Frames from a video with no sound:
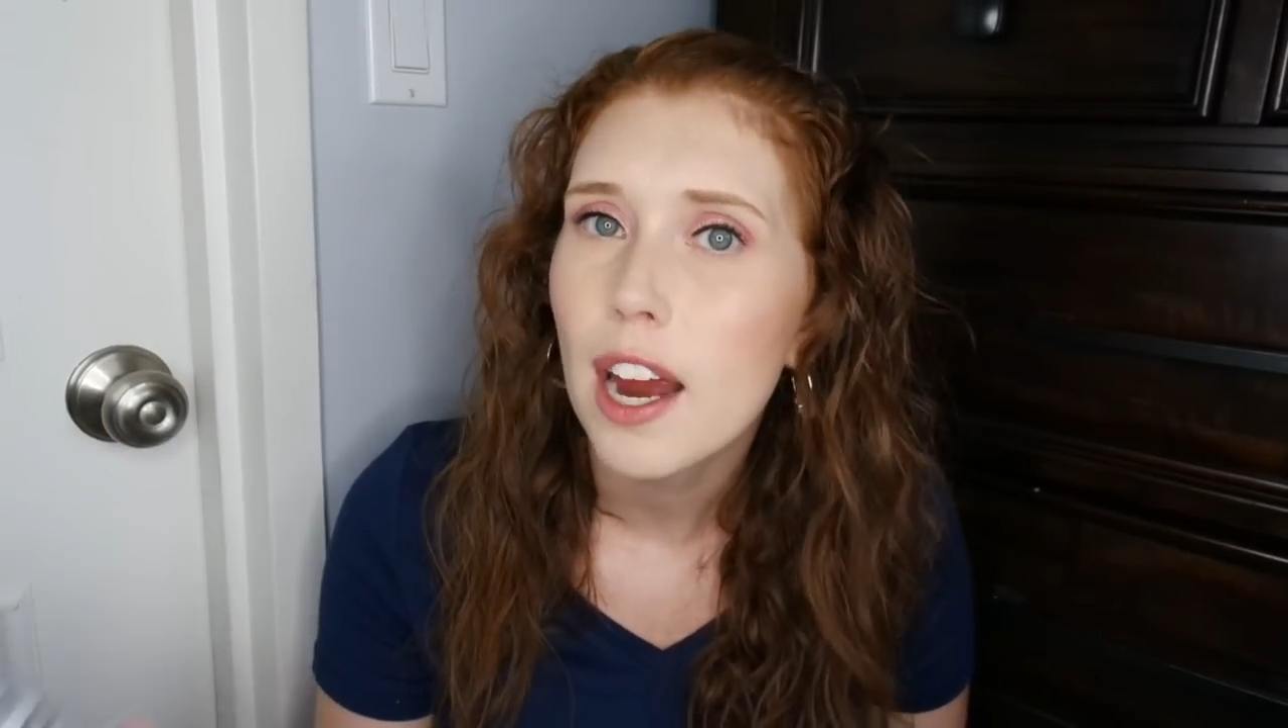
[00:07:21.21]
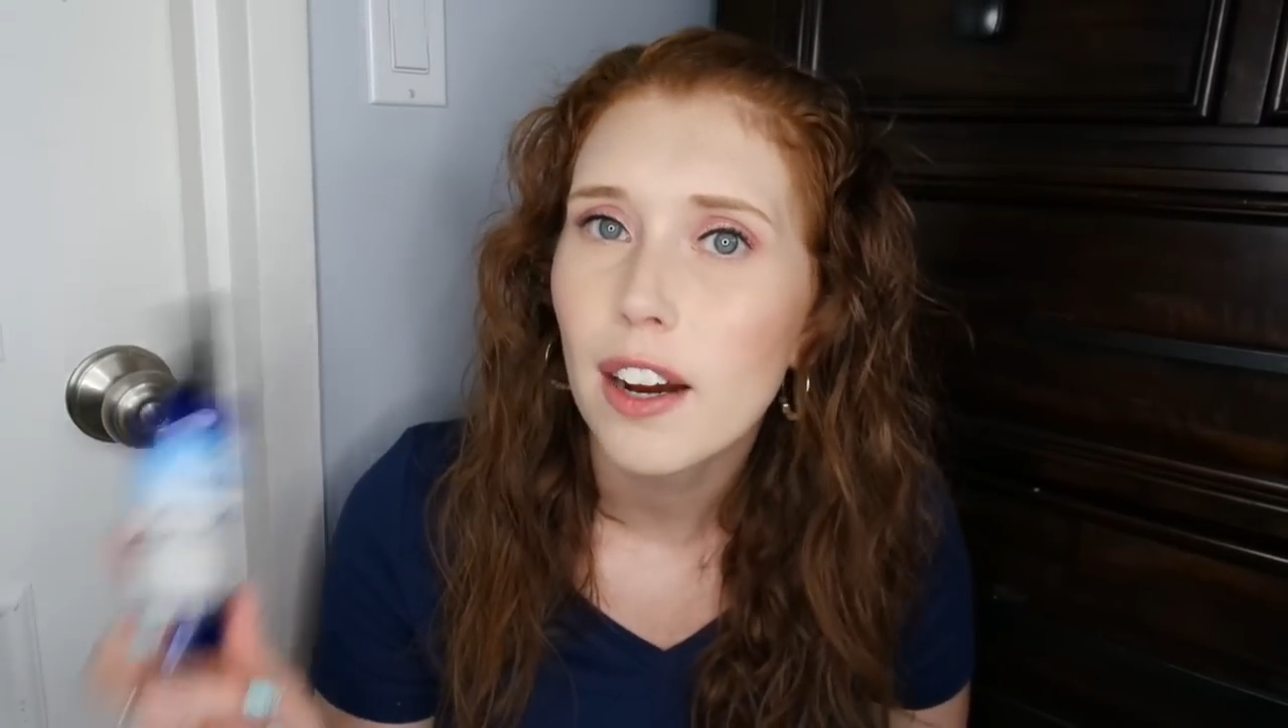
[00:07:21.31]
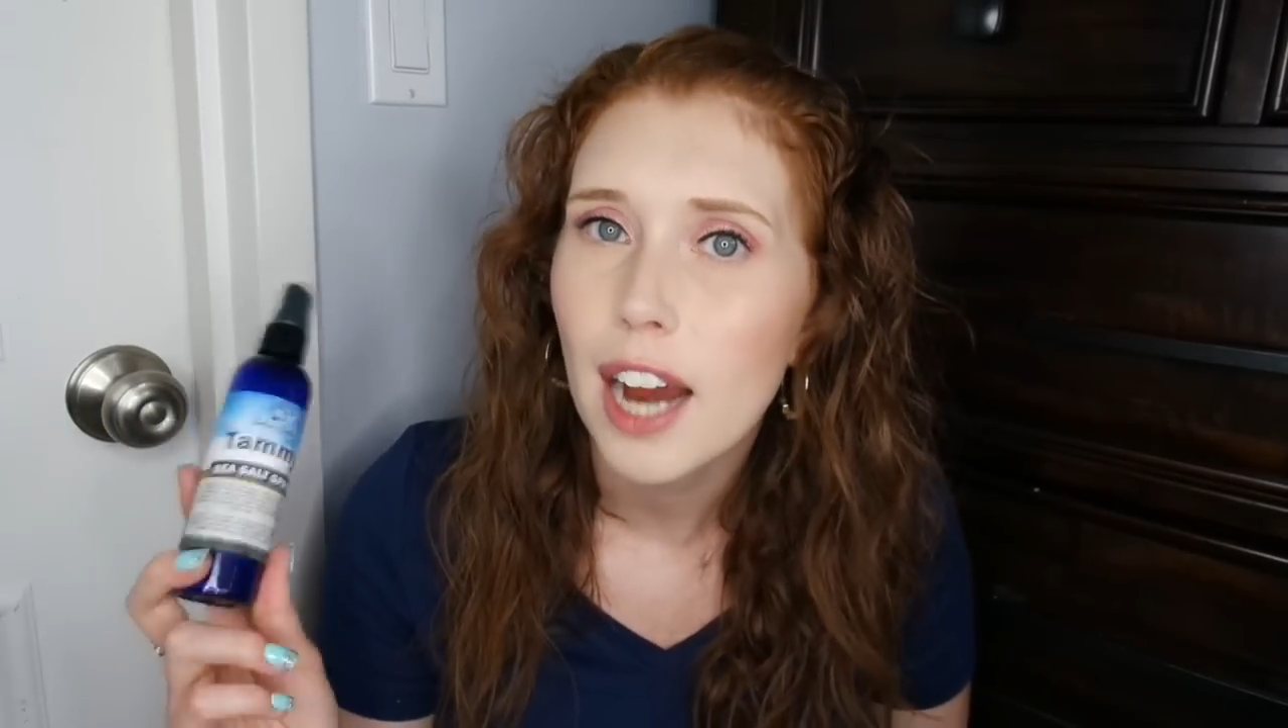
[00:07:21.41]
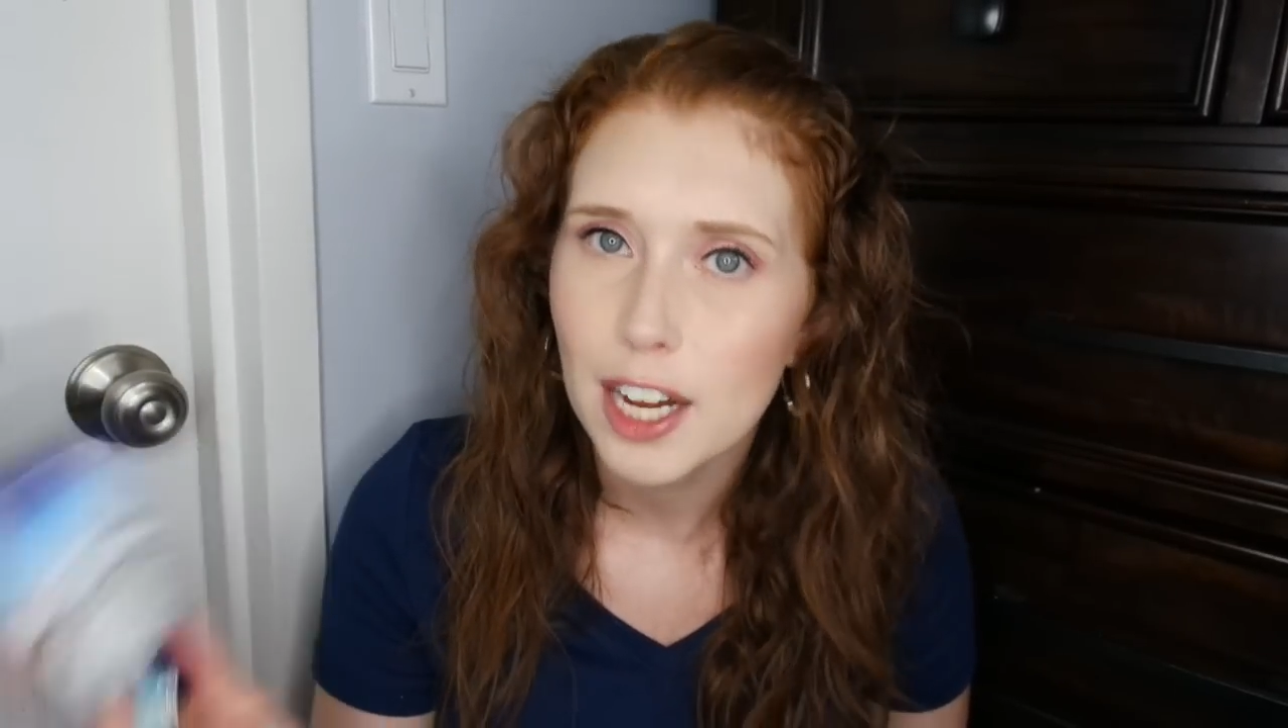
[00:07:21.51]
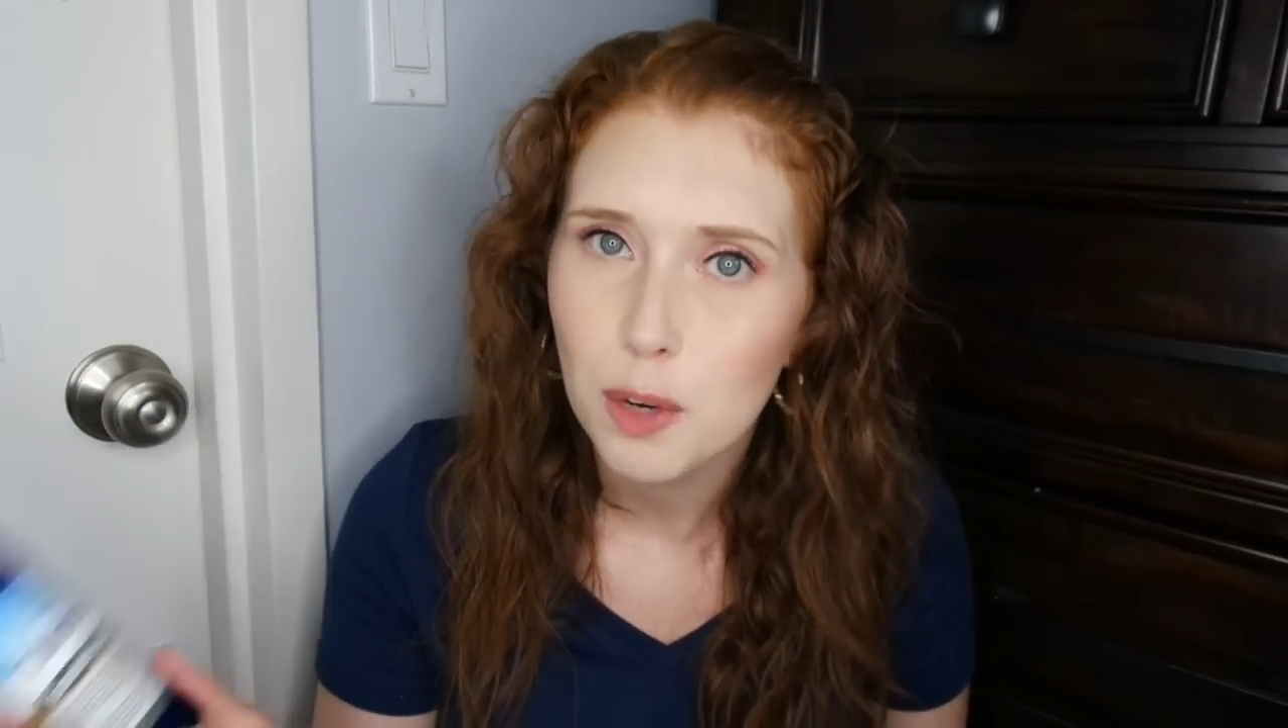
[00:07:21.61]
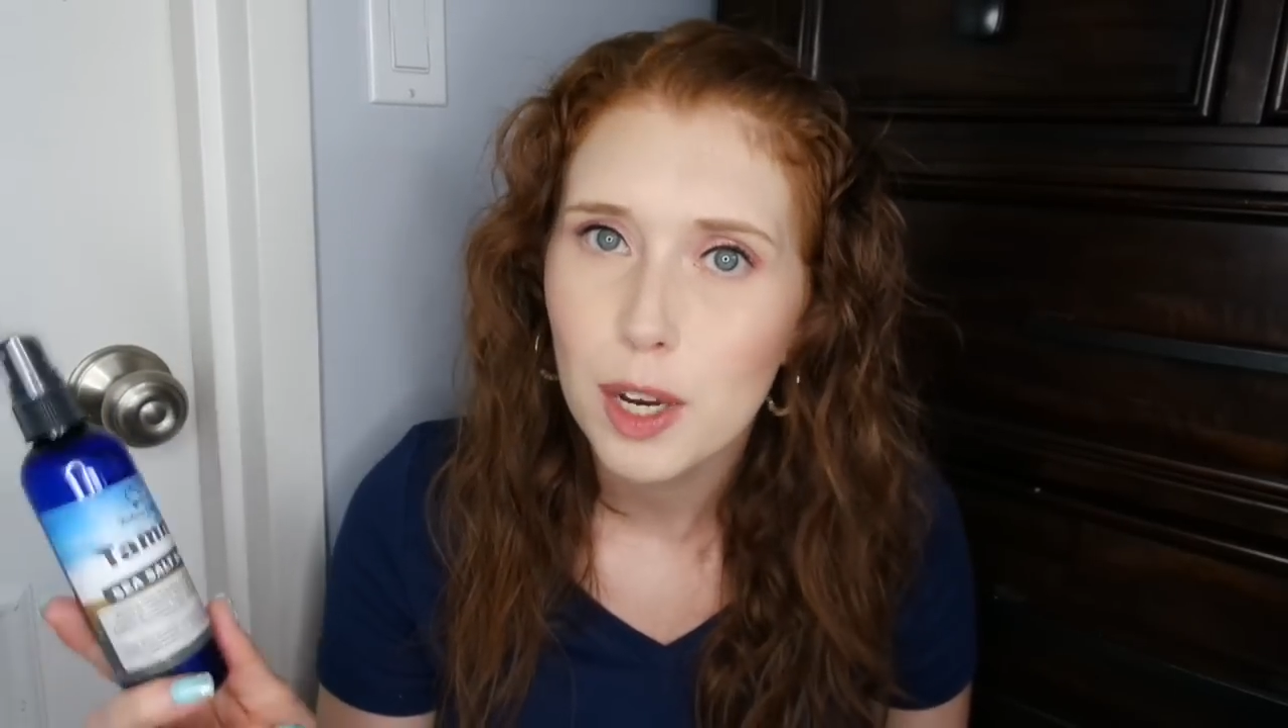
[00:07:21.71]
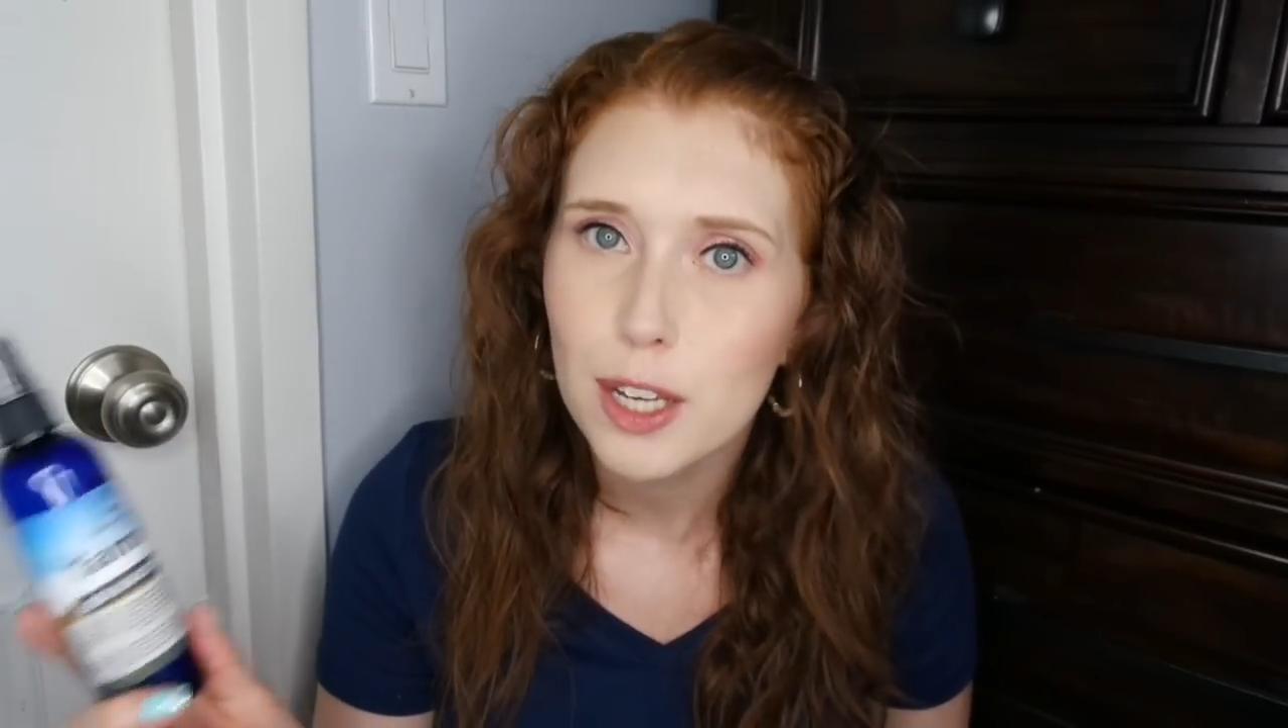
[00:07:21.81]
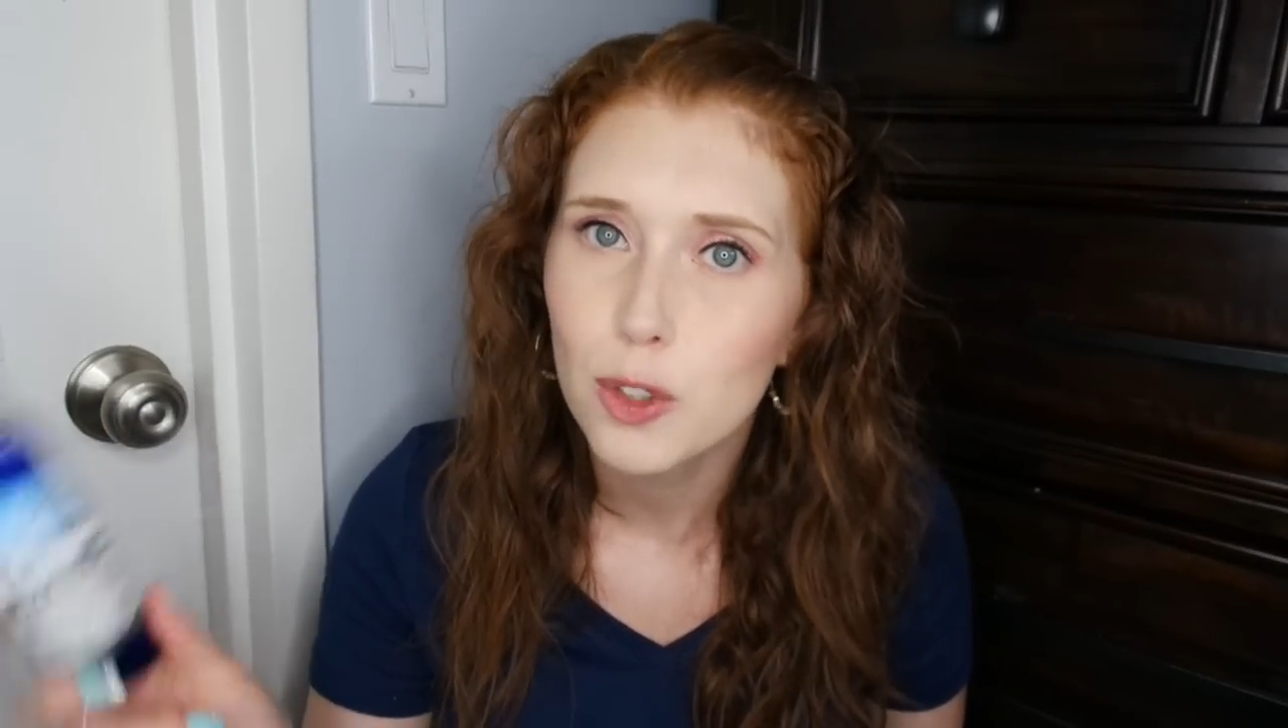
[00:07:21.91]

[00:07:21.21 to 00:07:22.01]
hair anyway,